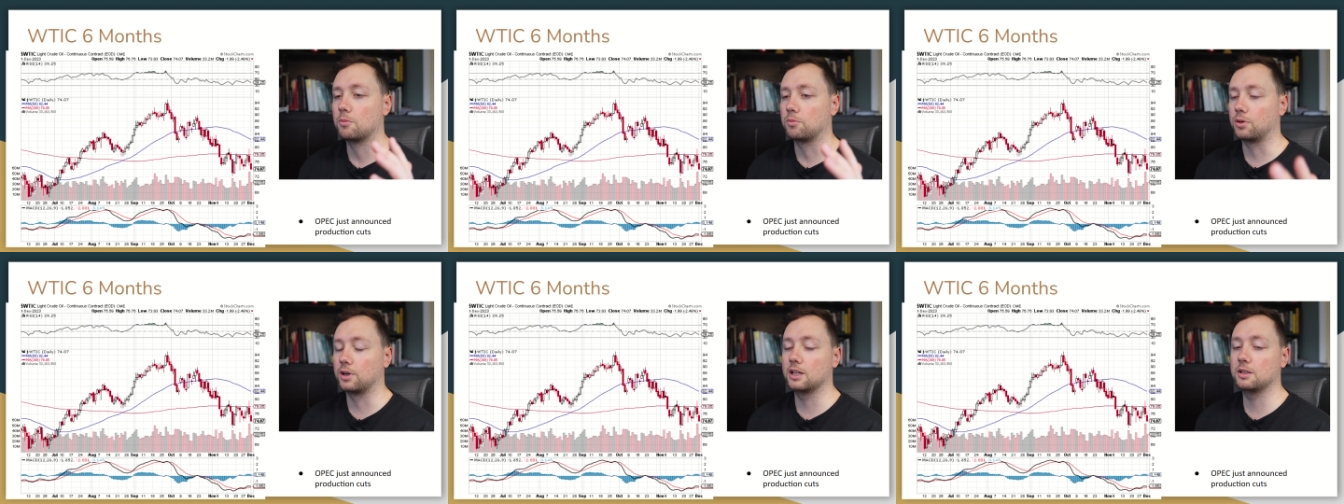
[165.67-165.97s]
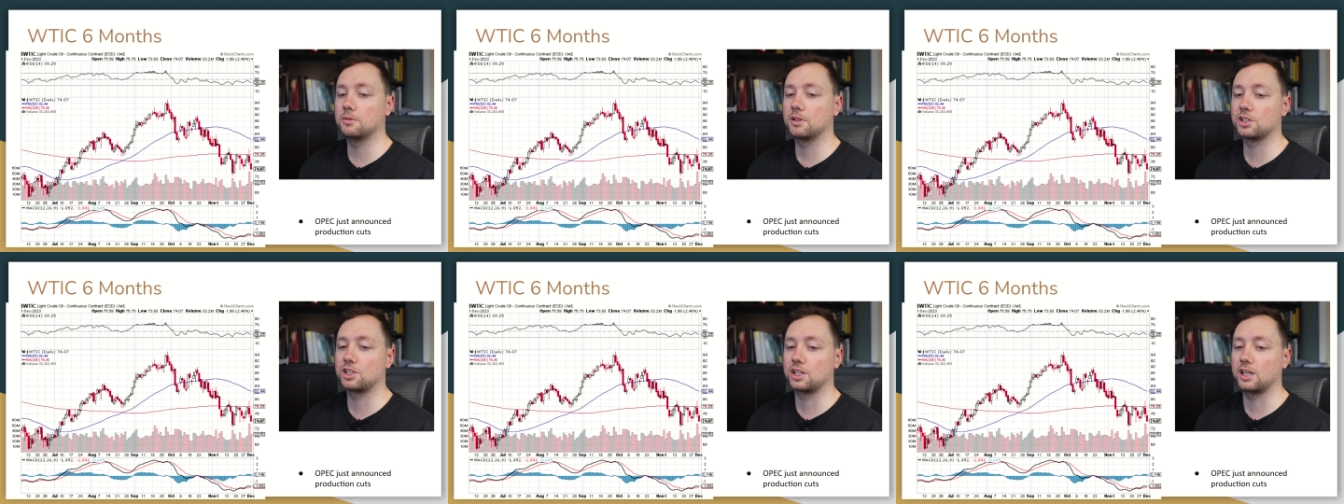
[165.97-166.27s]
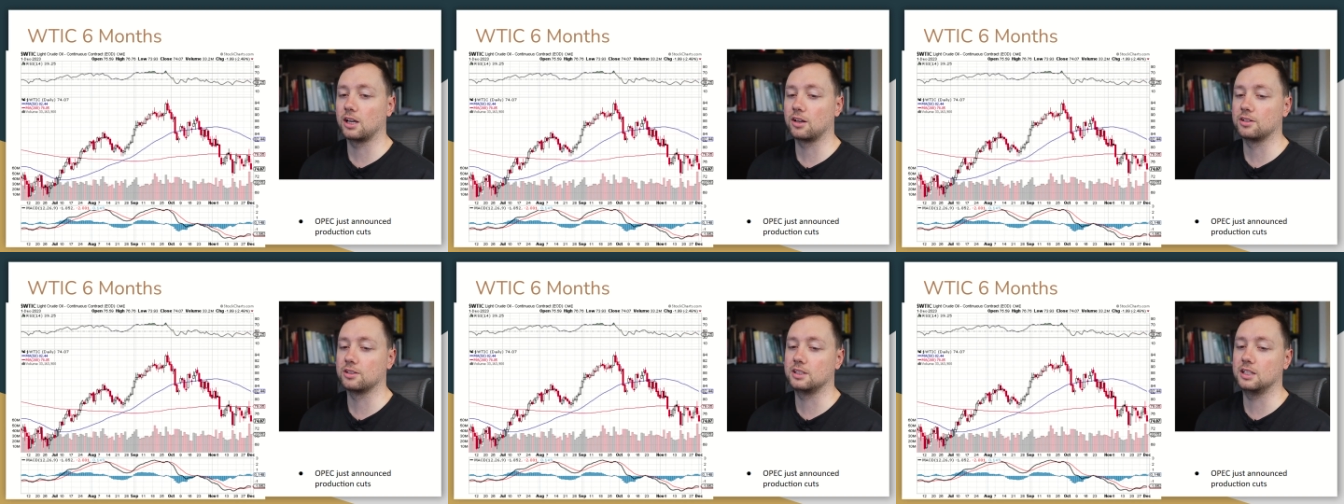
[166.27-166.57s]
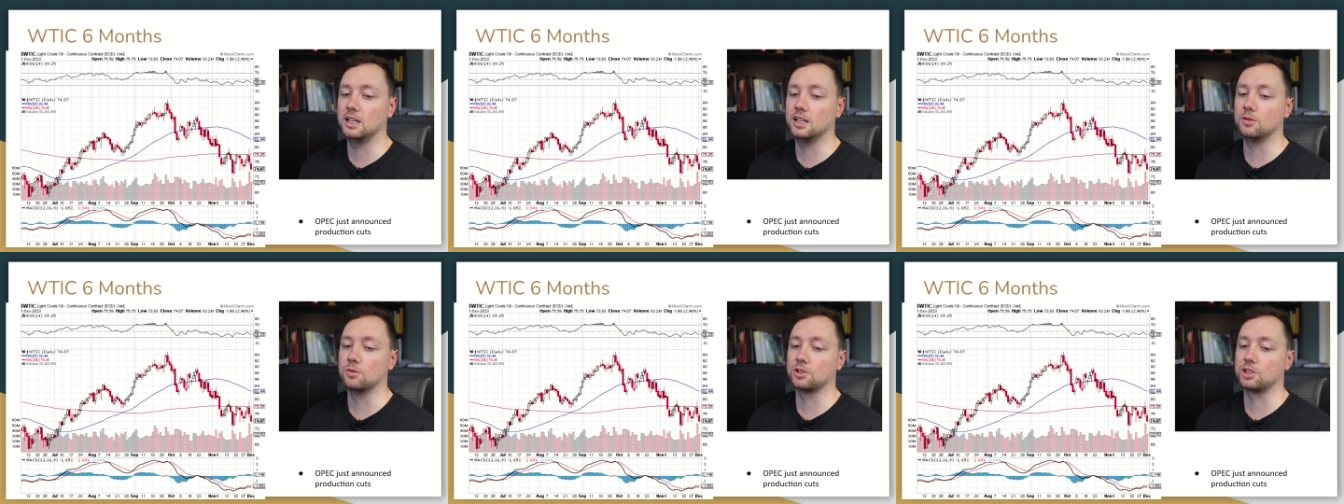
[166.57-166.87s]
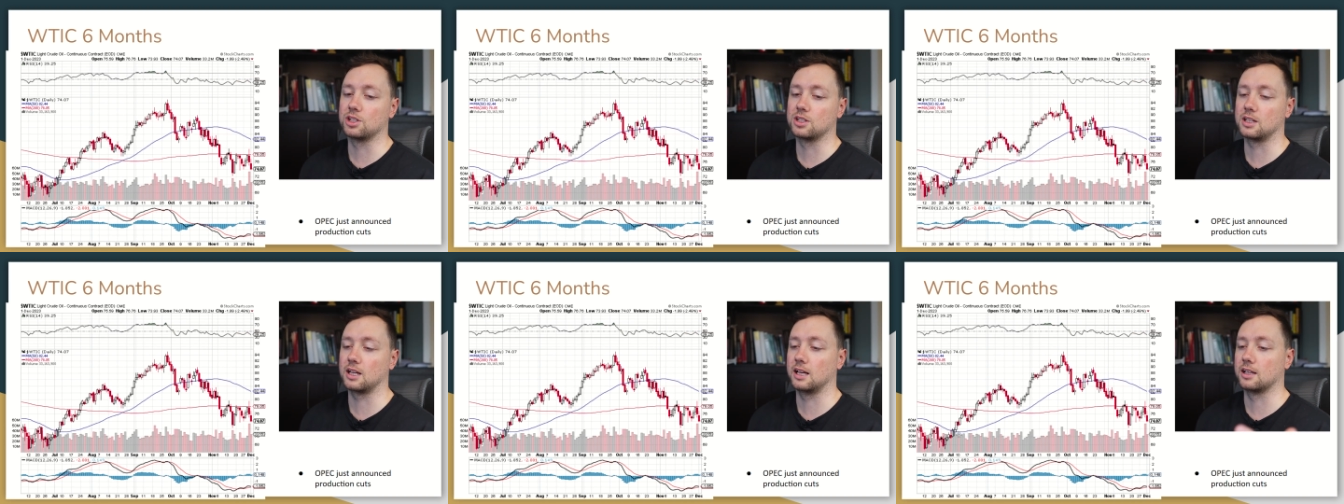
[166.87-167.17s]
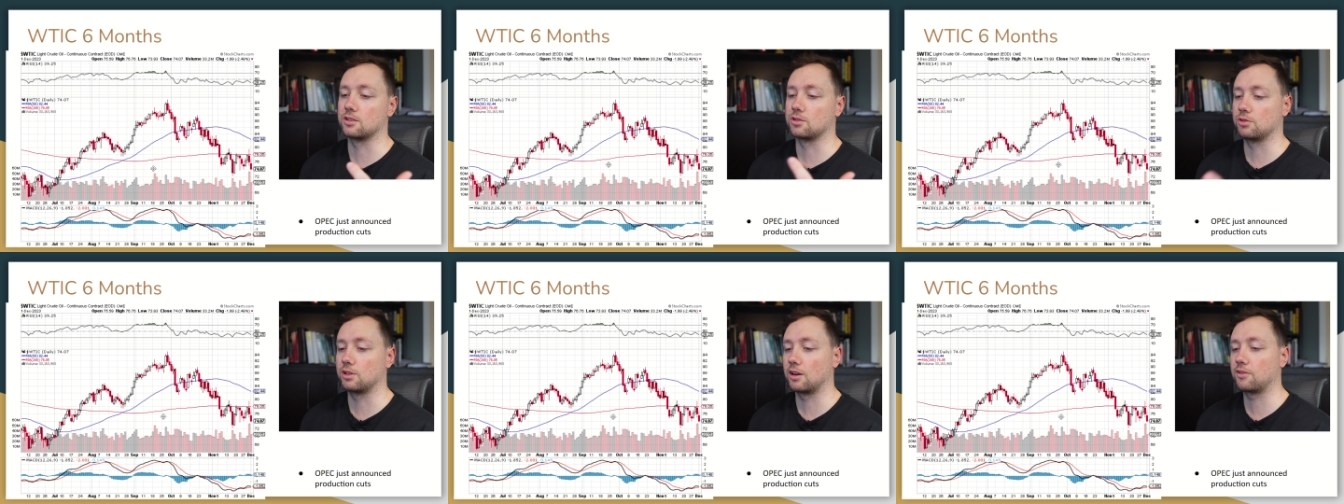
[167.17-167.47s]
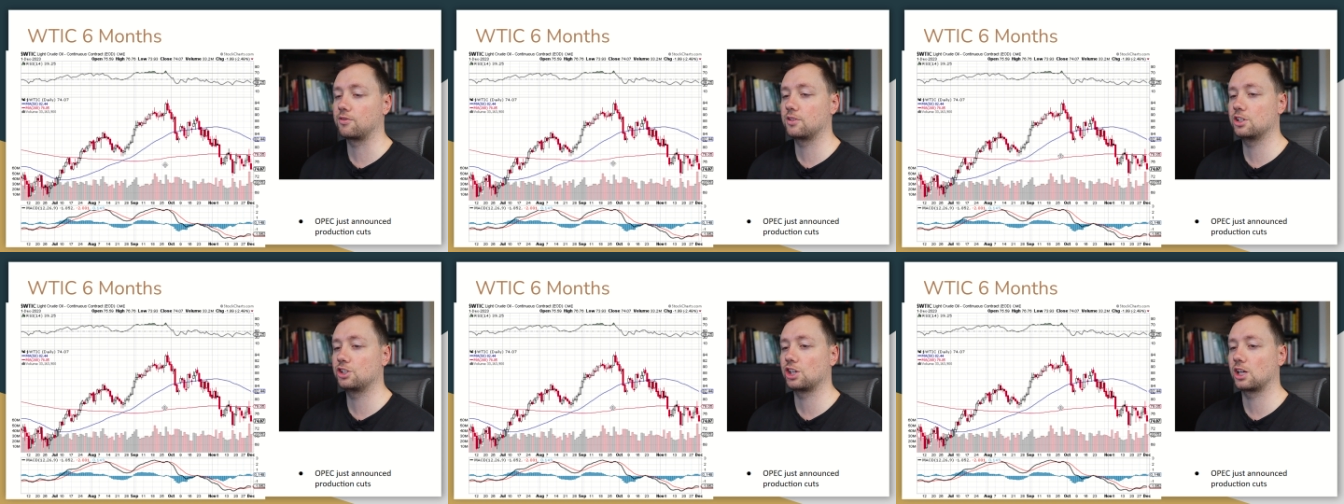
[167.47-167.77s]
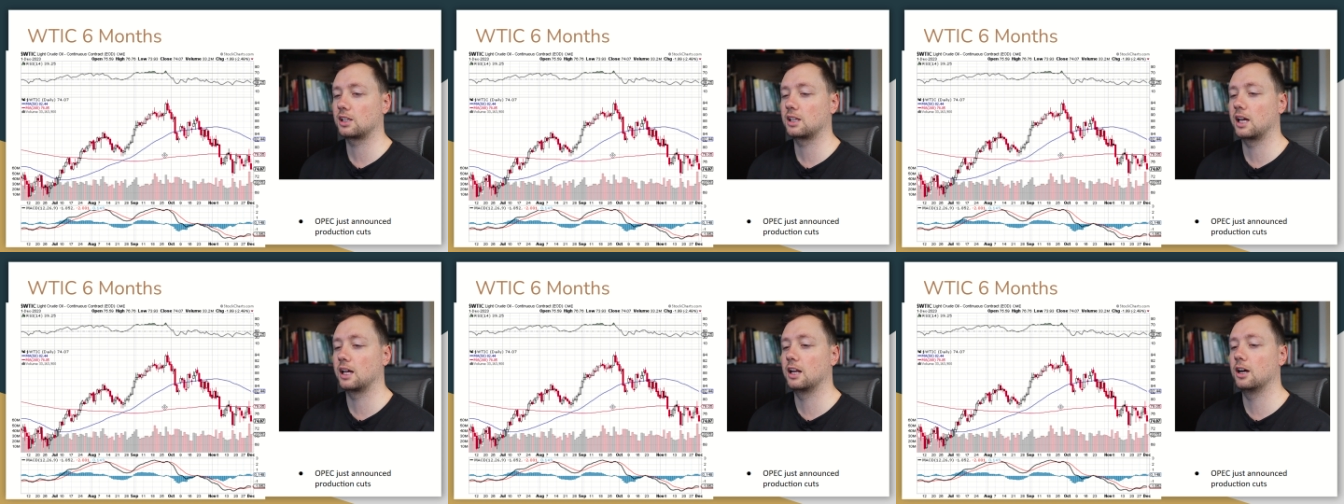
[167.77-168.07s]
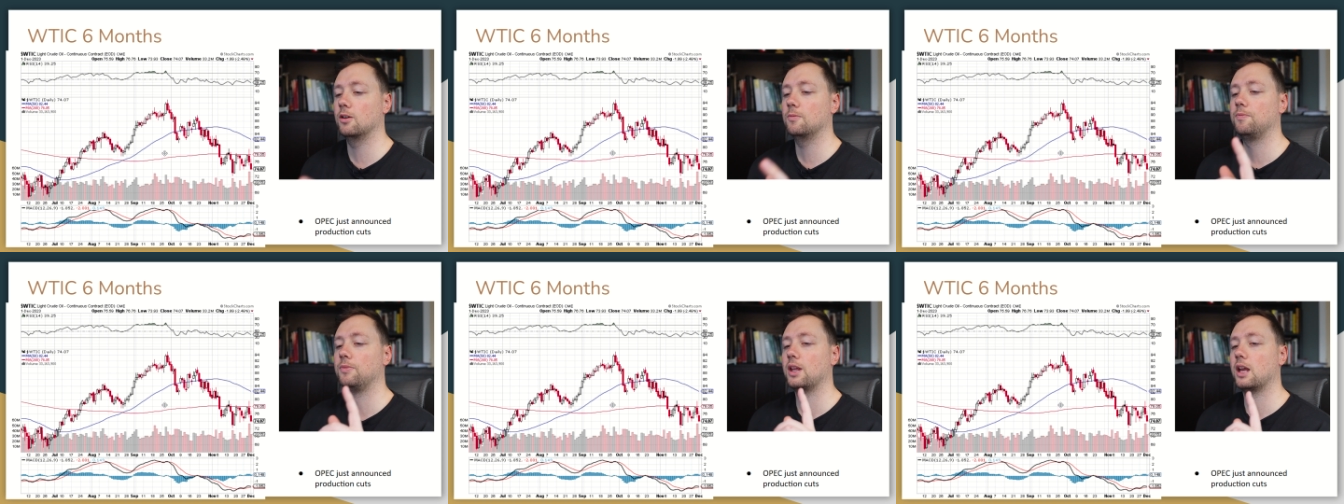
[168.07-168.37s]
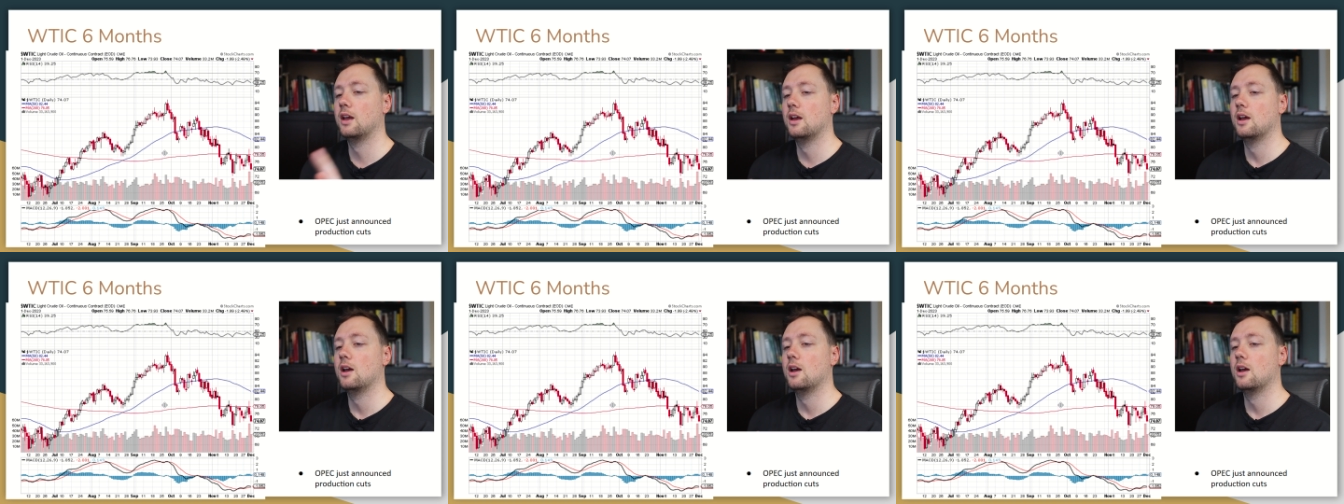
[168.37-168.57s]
pretty much guaranteed, which is nice. So definitely check that out.